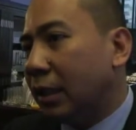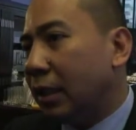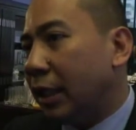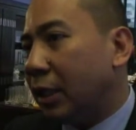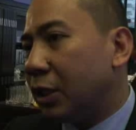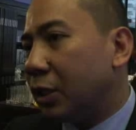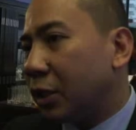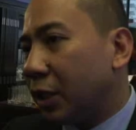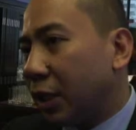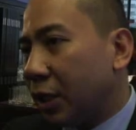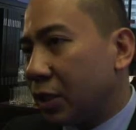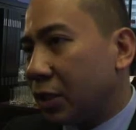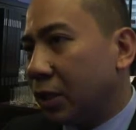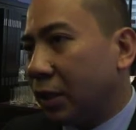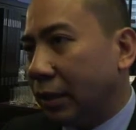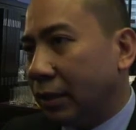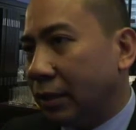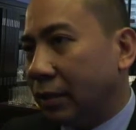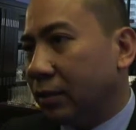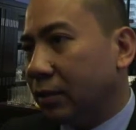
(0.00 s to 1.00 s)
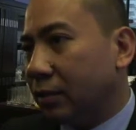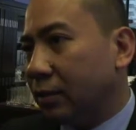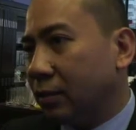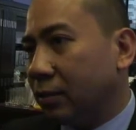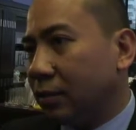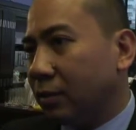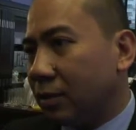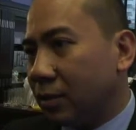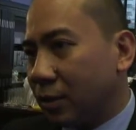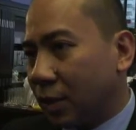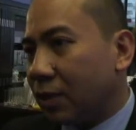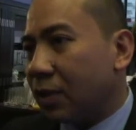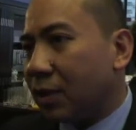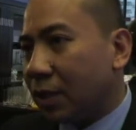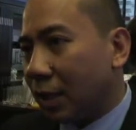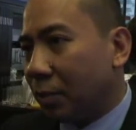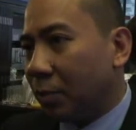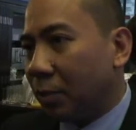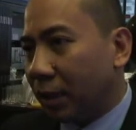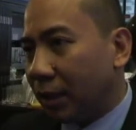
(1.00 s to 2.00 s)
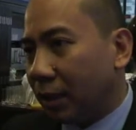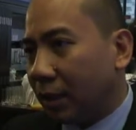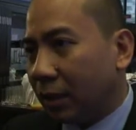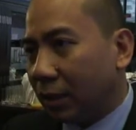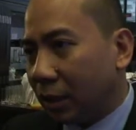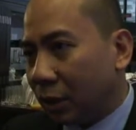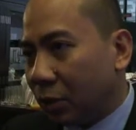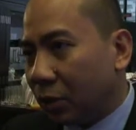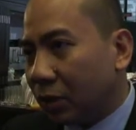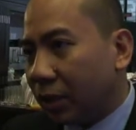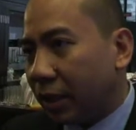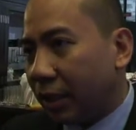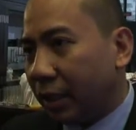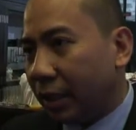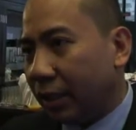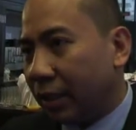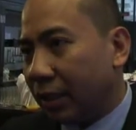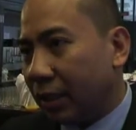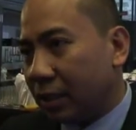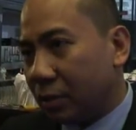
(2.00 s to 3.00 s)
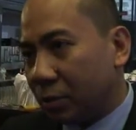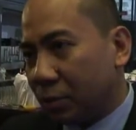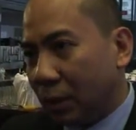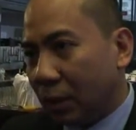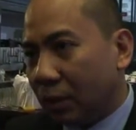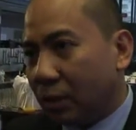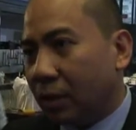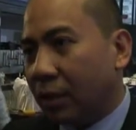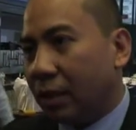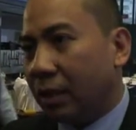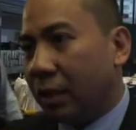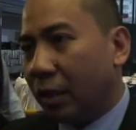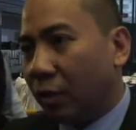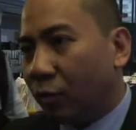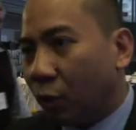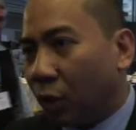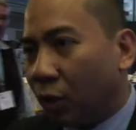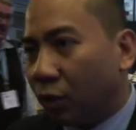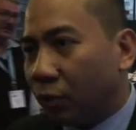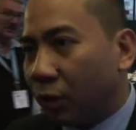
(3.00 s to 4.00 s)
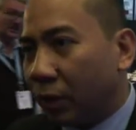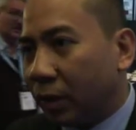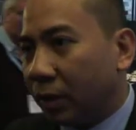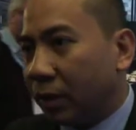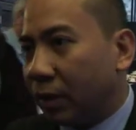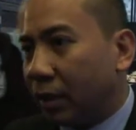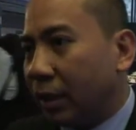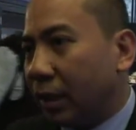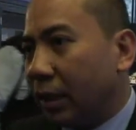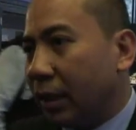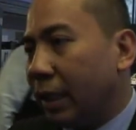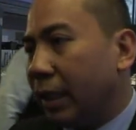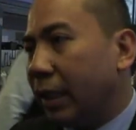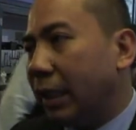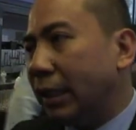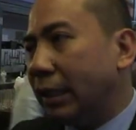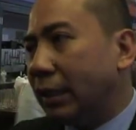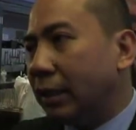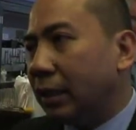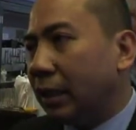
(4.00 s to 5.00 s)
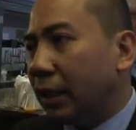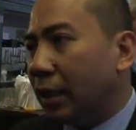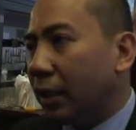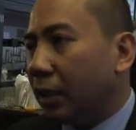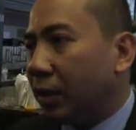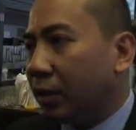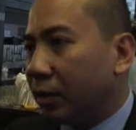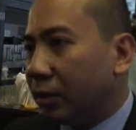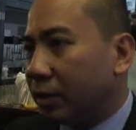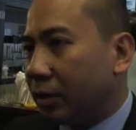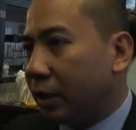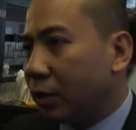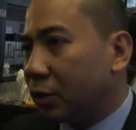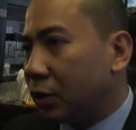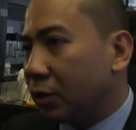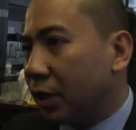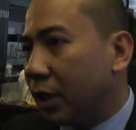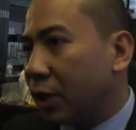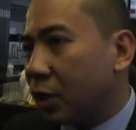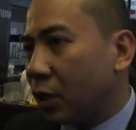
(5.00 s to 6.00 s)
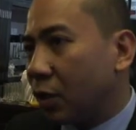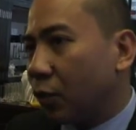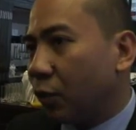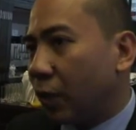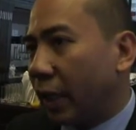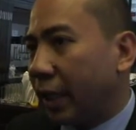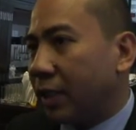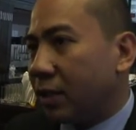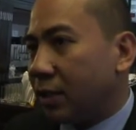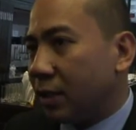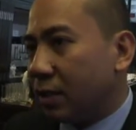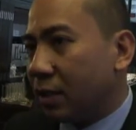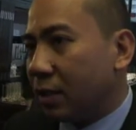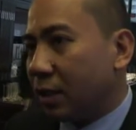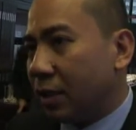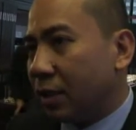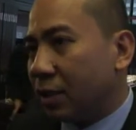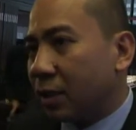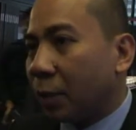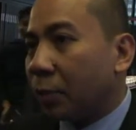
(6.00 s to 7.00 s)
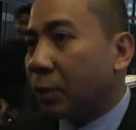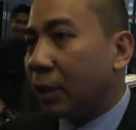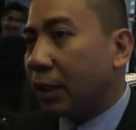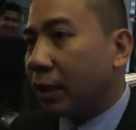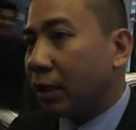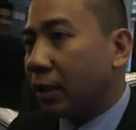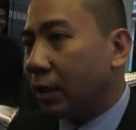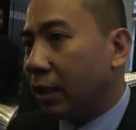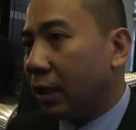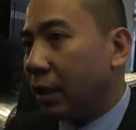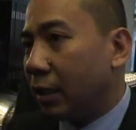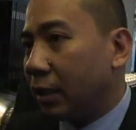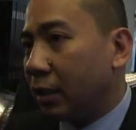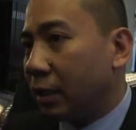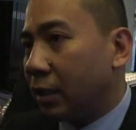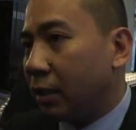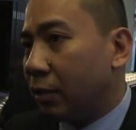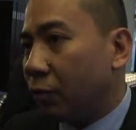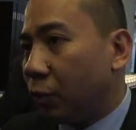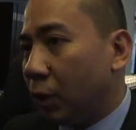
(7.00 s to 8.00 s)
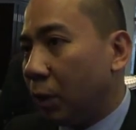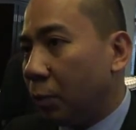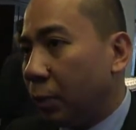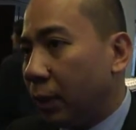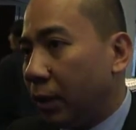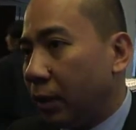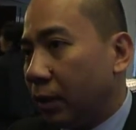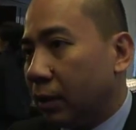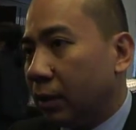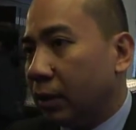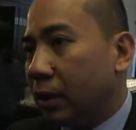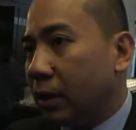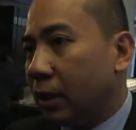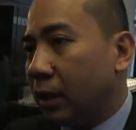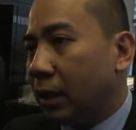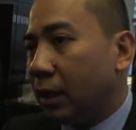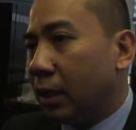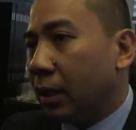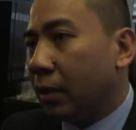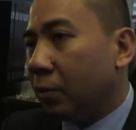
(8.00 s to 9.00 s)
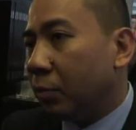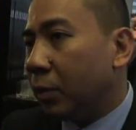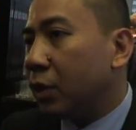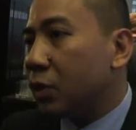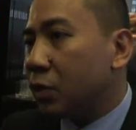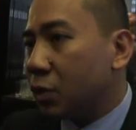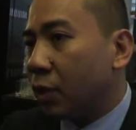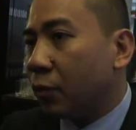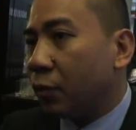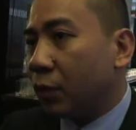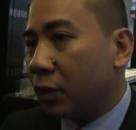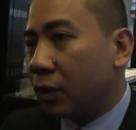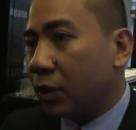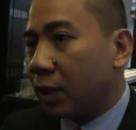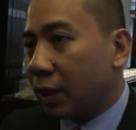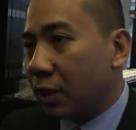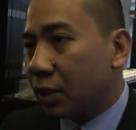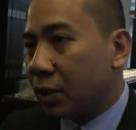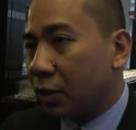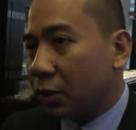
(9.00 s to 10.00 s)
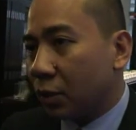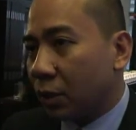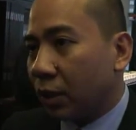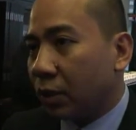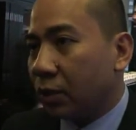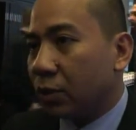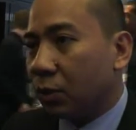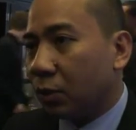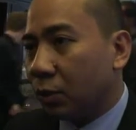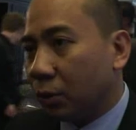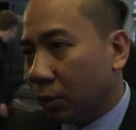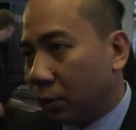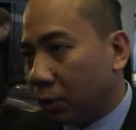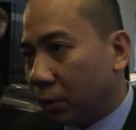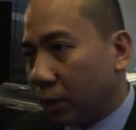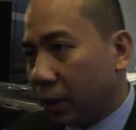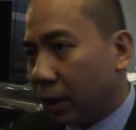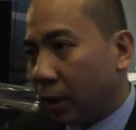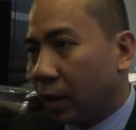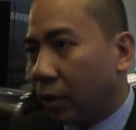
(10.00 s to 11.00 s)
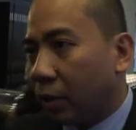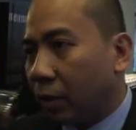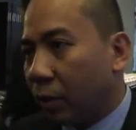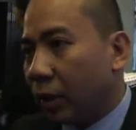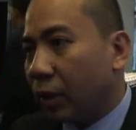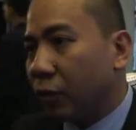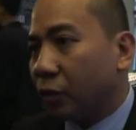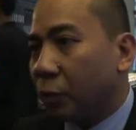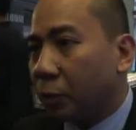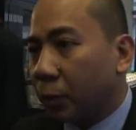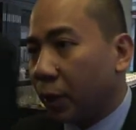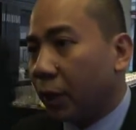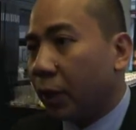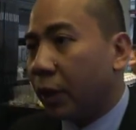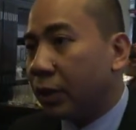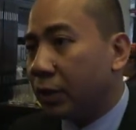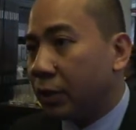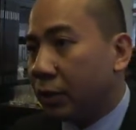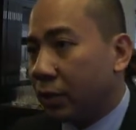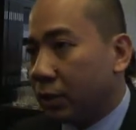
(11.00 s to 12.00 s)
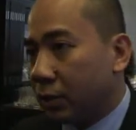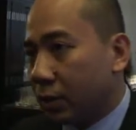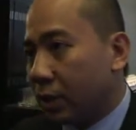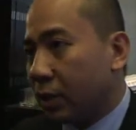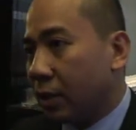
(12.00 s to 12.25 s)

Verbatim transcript: education system in the UK has been uh, evolving yeah. and uh, the integration of ICT is something that uh, the Philippine Ministry of Education also, one of the priorities